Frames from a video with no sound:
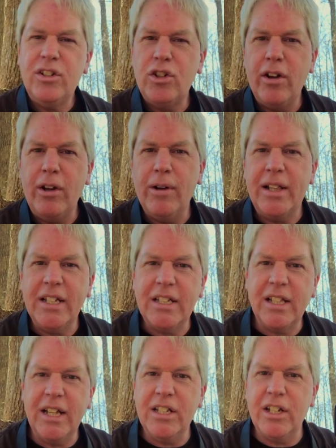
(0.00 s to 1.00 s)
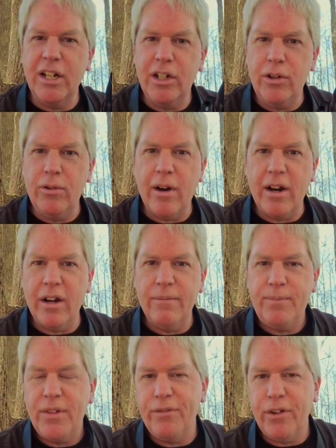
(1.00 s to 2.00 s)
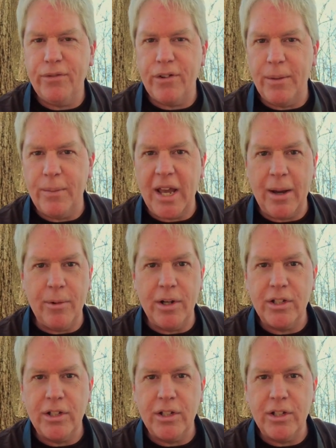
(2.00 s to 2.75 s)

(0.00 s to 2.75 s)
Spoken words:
show you what this lens can do on a full frame camera.